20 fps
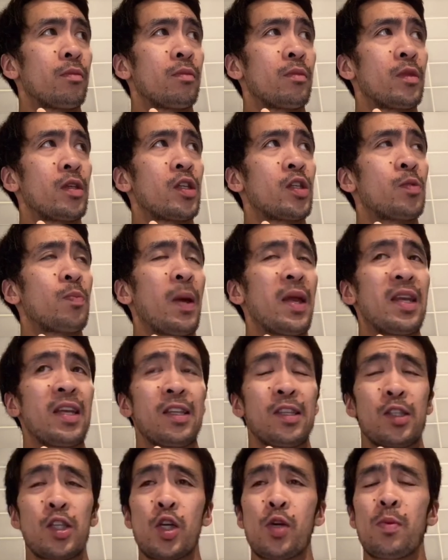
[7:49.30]
spending
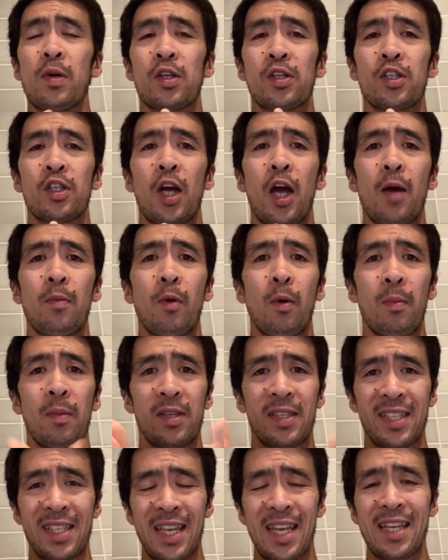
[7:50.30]
too much time on my
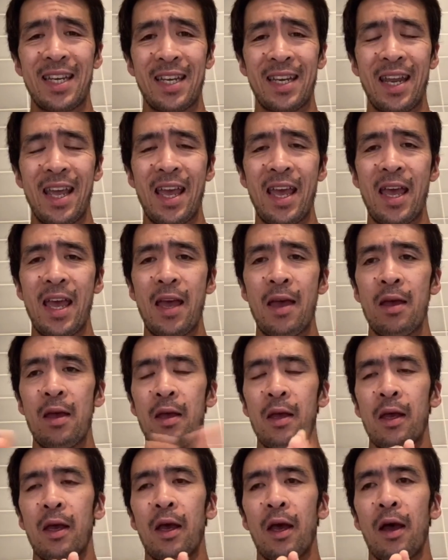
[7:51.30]
skin and hair.
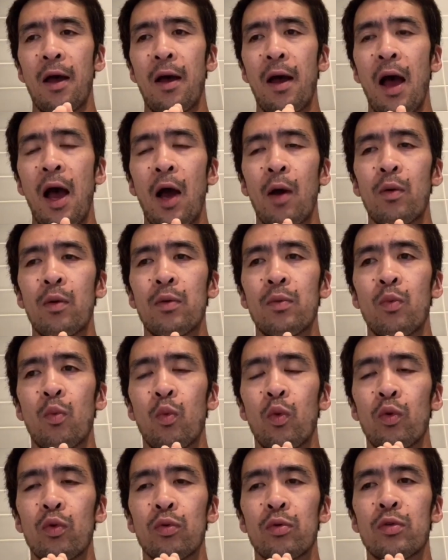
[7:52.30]
I
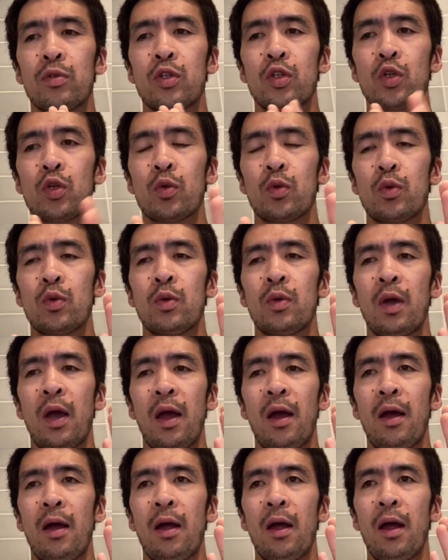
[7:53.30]
will do
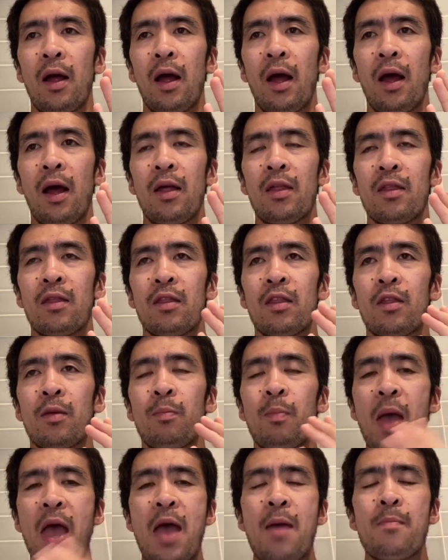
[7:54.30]
the
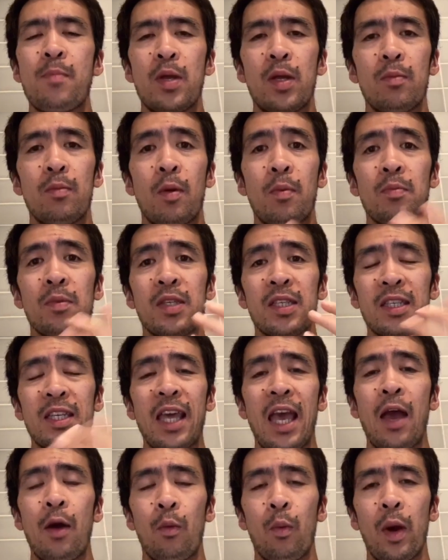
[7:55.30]
bare minimum to
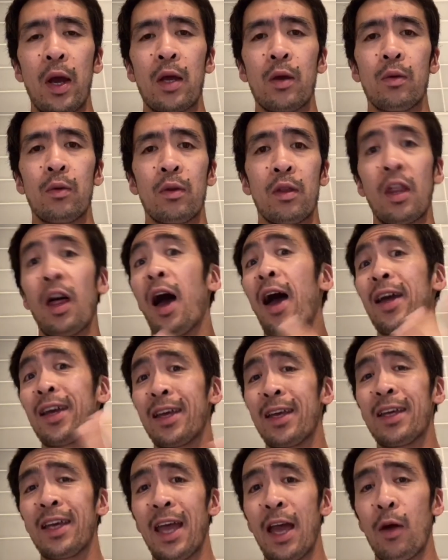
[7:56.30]
get away that I can
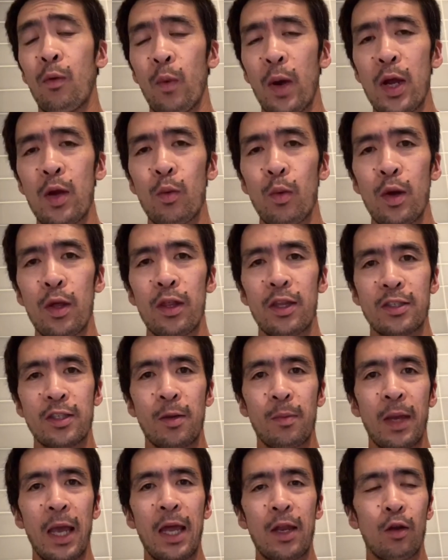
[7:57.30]
get away with as I'm
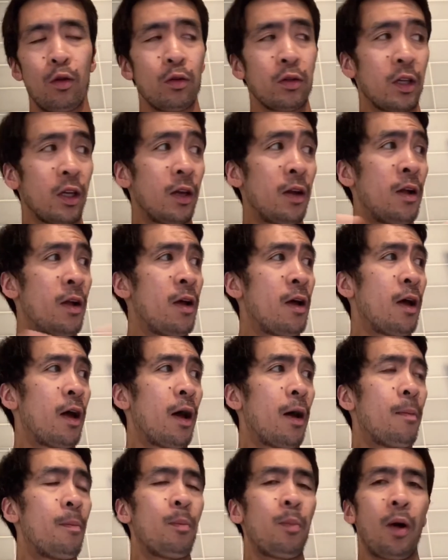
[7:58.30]
getting older,
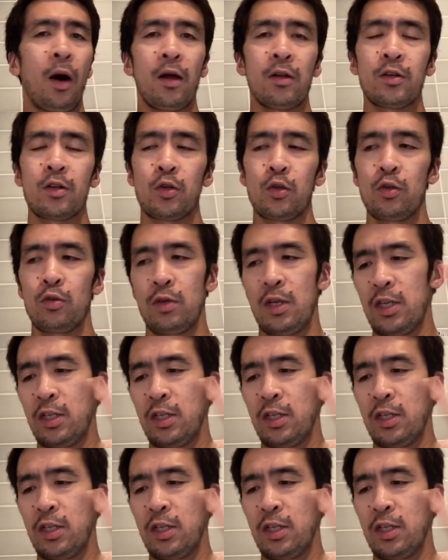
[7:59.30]
but I do need